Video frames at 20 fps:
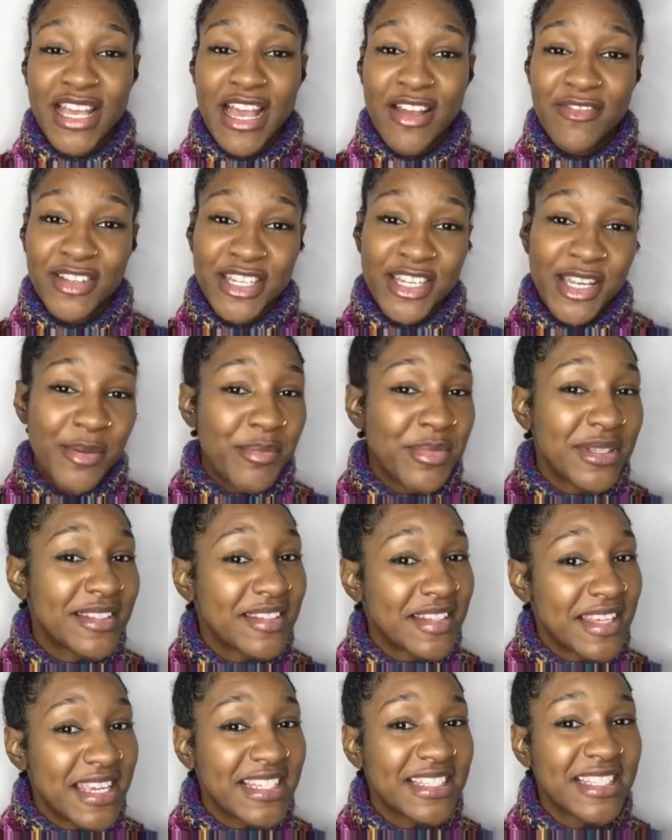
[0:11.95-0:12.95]
have a number
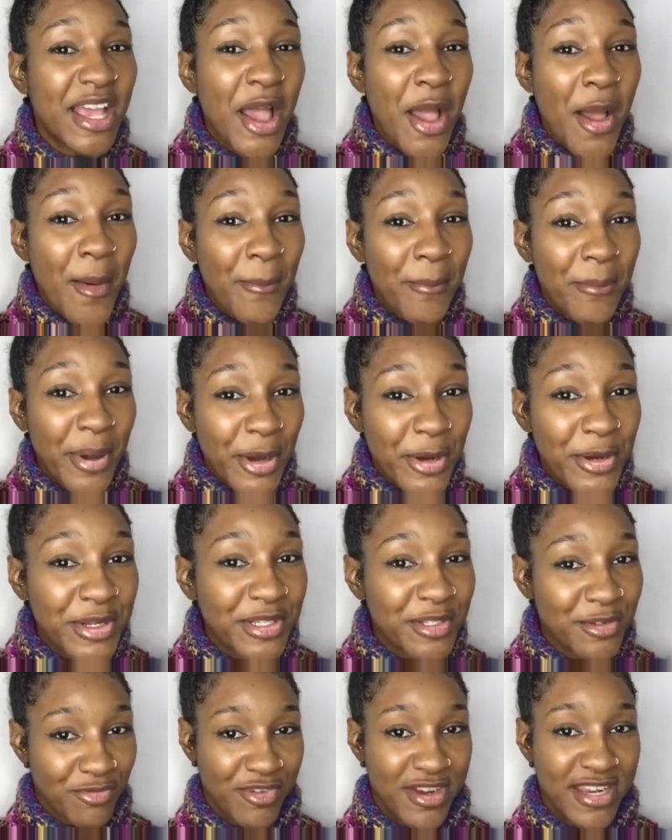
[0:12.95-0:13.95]
6
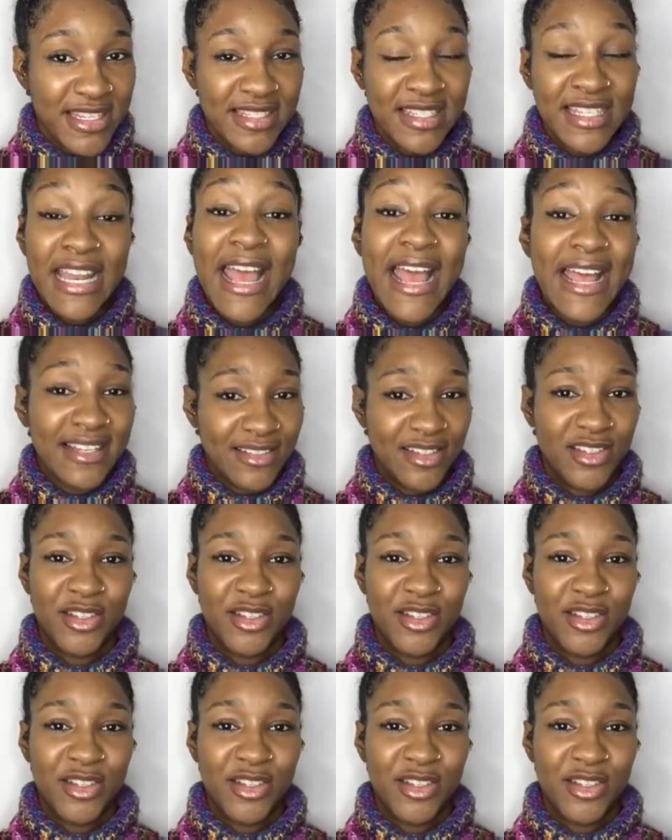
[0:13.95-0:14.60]
bonus reason and